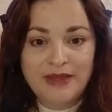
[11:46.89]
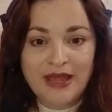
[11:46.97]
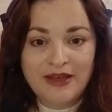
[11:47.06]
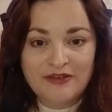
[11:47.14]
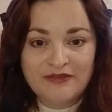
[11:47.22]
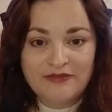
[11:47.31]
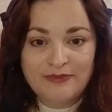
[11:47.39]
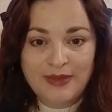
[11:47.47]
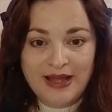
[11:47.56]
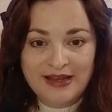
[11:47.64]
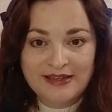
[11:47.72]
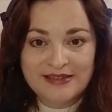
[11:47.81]
out of
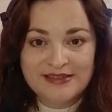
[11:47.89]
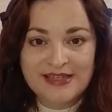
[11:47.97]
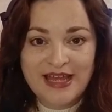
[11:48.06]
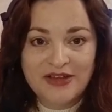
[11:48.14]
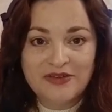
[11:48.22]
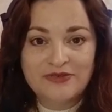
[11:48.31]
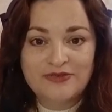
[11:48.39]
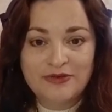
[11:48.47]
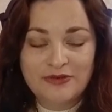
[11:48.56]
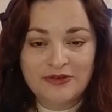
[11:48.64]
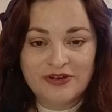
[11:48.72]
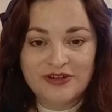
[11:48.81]
balance, out of
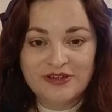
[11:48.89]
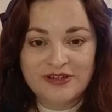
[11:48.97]
order,